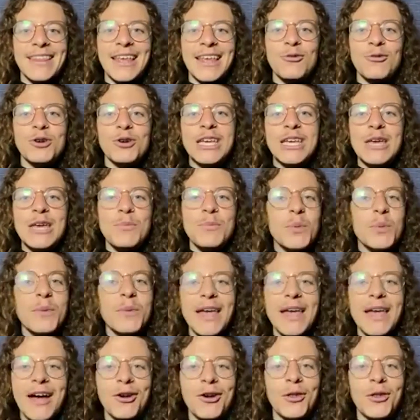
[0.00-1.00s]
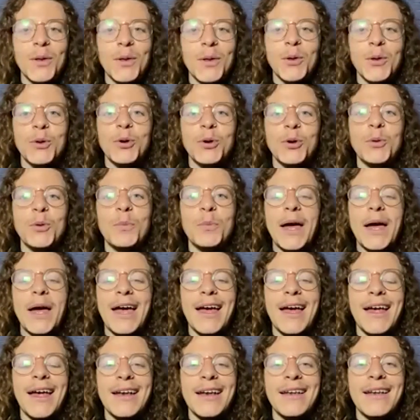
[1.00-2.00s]
They were keeping me out of the loop,
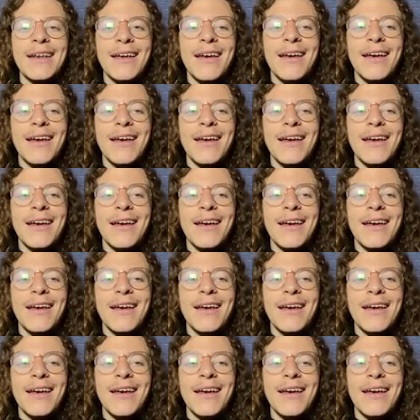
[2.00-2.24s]
and